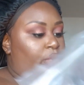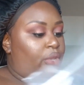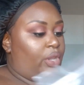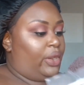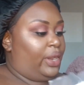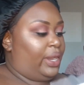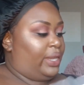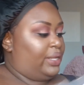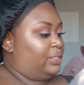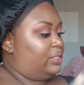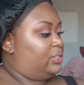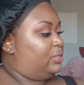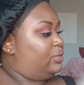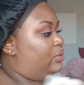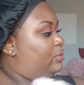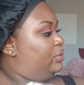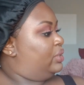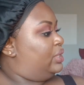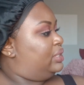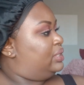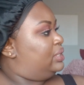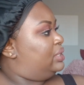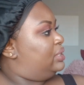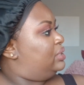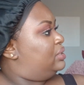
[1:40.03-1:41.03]
Alright, so
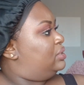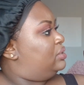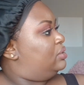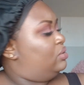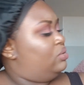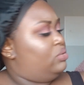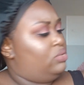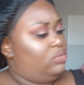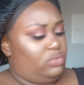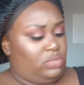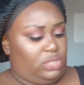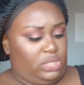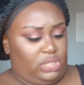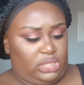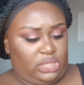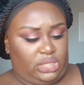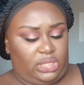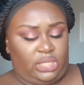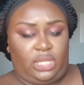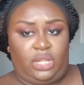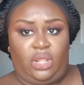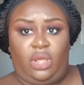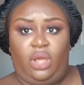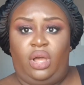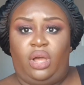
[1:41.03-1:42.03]
this is, oh, this
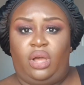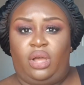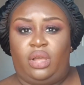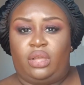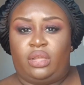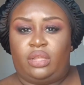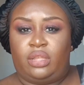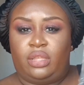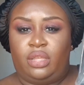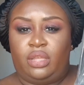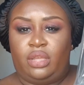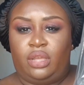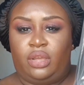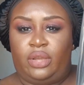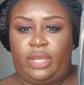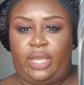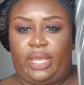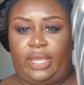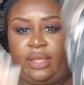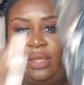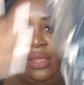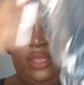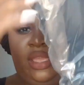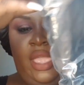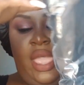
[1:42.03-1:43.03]
is long.
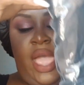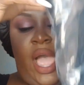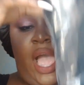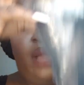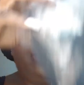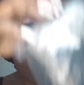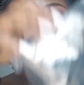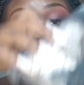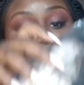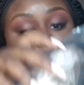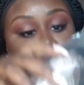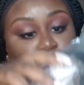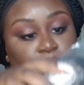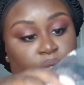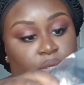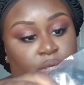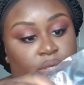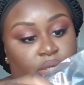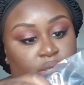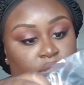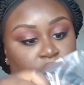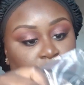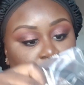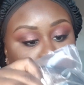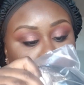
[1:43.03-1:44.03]
Okay, I'm
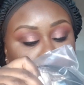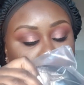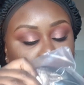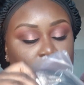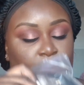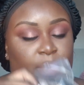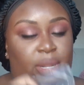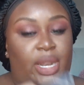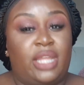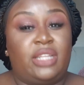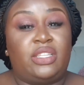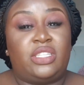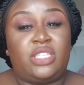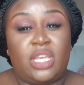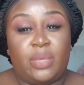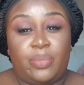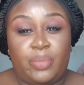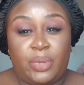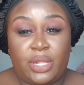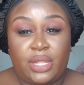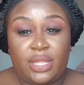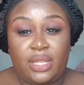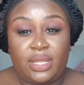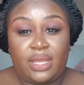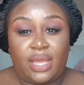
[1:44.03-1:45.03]
short. And I
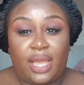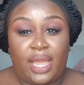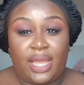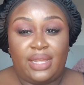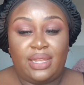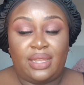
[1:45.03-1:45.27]
typically,